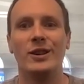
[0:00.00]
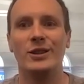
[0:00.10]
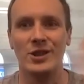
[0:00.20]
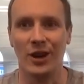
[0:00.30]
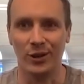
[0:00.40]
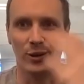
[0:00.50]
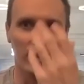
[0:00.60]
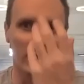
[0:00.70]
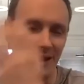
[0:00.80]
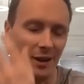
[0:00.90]
You shuts off
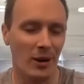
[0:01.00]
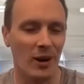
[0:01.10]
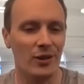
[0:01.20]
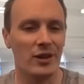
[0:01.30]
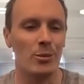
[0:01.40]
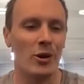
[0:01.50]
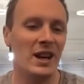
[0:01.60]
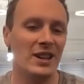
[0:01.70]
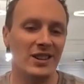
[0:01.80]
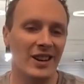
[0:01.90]
thinking parts of the
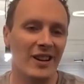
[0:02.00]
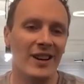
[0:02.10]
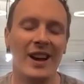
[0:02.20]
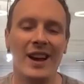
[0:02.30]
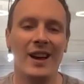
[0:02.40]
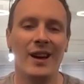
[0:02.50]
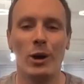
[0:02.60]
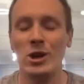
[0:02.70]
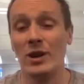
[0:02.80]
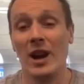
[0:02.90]
brain. So
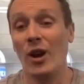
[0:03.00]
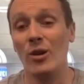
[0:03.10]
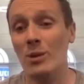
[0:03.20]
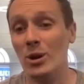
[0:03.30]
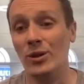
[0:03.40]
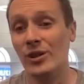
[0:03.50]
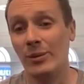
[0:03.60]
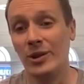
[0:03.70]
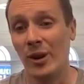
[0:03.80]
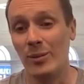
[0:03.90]
when you're in a low mood,
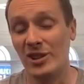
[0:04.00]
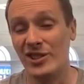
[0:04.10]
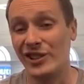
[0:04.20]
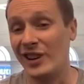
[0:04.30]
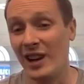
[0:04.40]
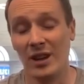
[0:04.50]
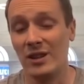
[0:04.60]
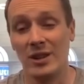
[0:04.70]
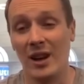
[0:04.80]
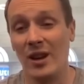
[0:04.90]
sometimes it's just like,
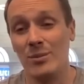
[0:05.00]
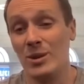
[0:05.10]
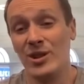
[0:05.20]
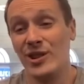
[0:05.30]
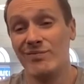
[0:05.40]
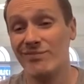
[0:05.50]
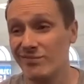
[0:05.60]
look, you're in a low mood.